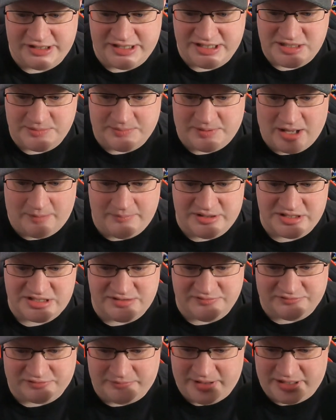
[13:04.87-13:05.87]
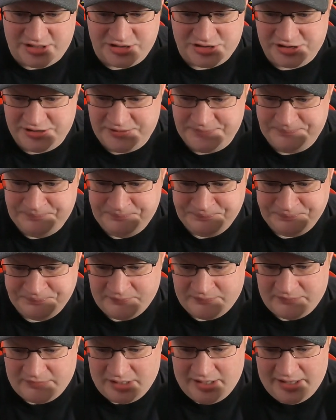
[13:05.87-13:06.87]
is about misinformation.
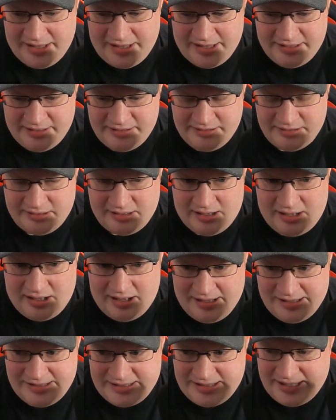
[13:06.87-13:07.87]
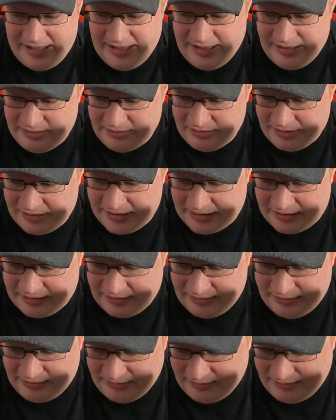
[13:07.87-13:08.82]
And I can't, like...